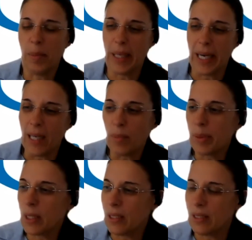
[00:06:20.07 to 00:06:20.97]
but
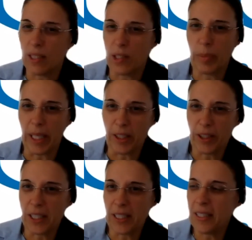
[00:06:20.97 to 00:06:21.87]
Alport is a
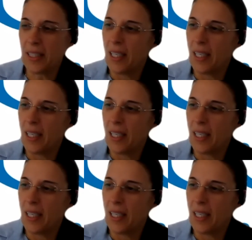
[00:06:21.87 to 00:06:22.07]
special.